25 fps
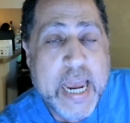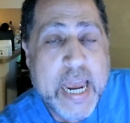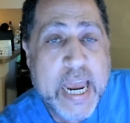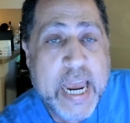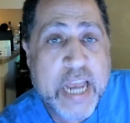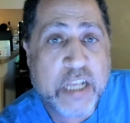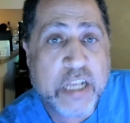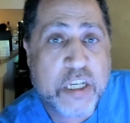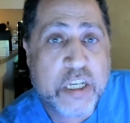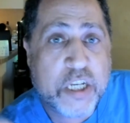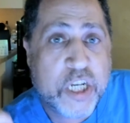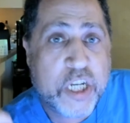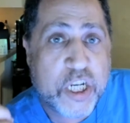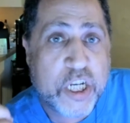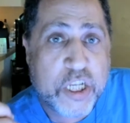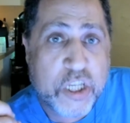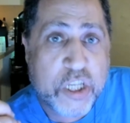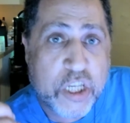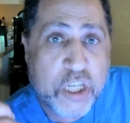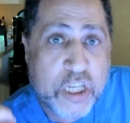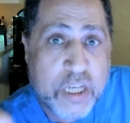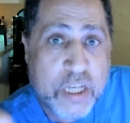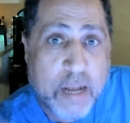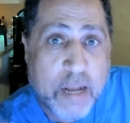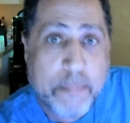it's just
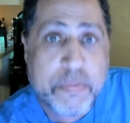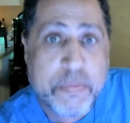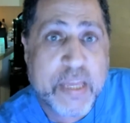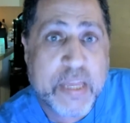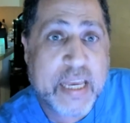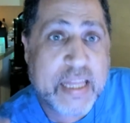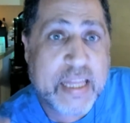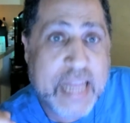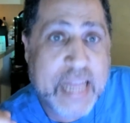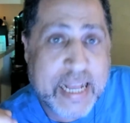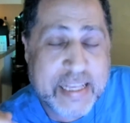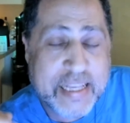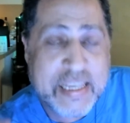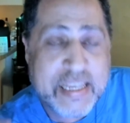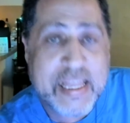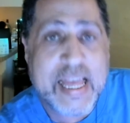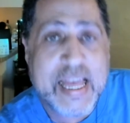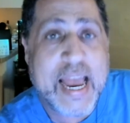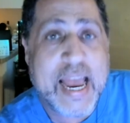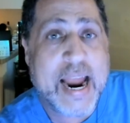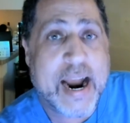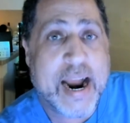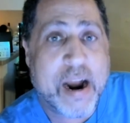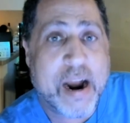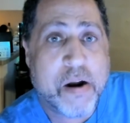something that's
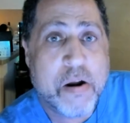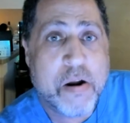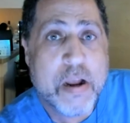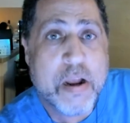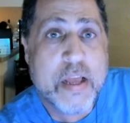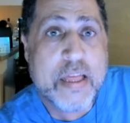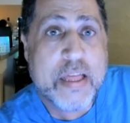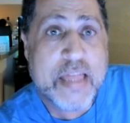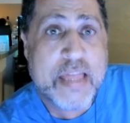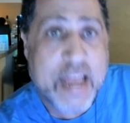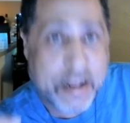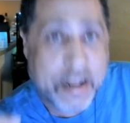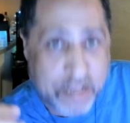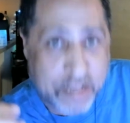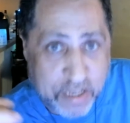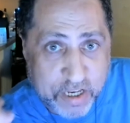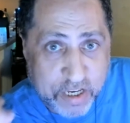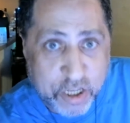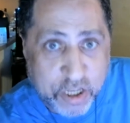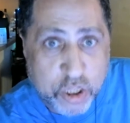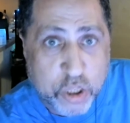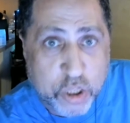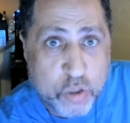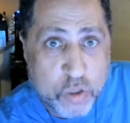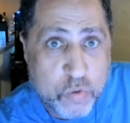there that
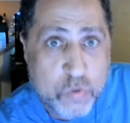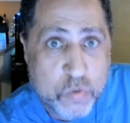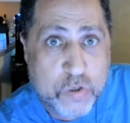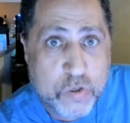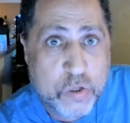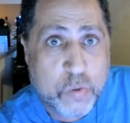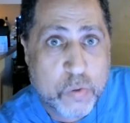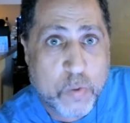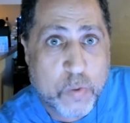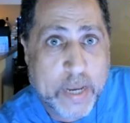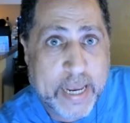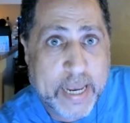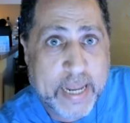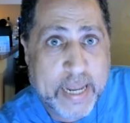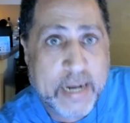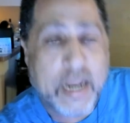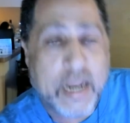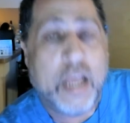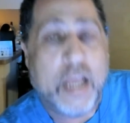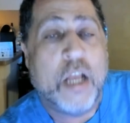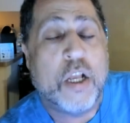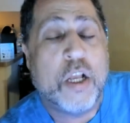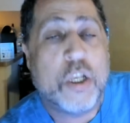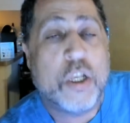clues you in